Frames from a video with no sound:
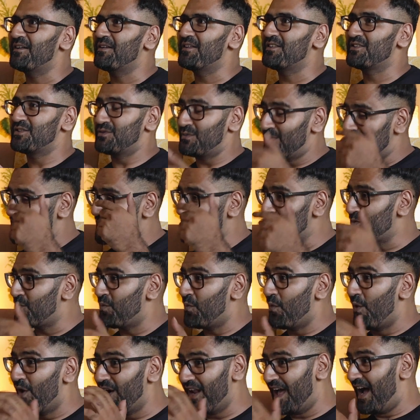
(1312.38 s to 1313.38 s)
switches?
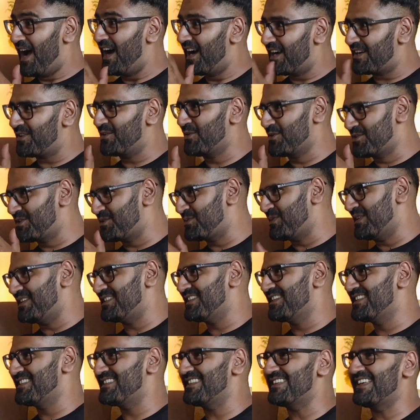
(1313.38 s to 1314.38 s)
What are those
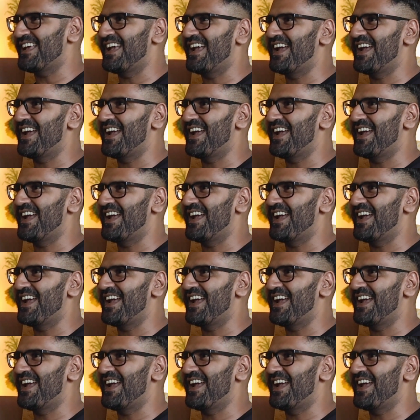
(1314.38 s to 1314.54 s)
switches?